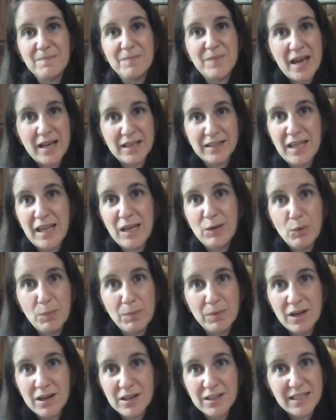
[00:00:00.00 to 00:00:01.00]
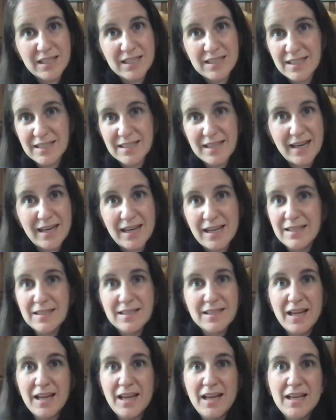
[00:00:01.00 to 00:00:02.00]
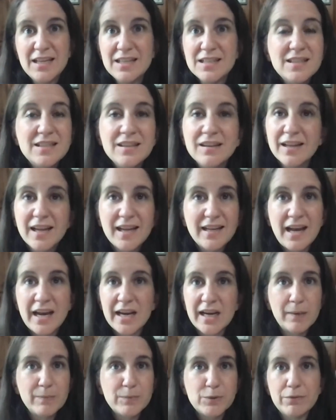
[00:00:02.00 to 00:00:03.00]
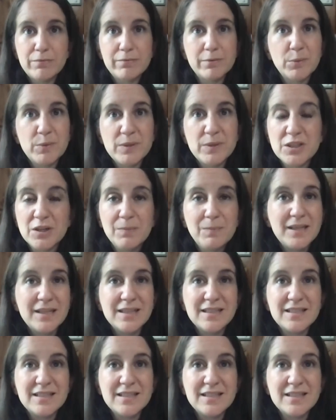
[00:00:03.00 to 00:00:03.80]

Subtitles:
still had not come to fruition because he still did not have any kids.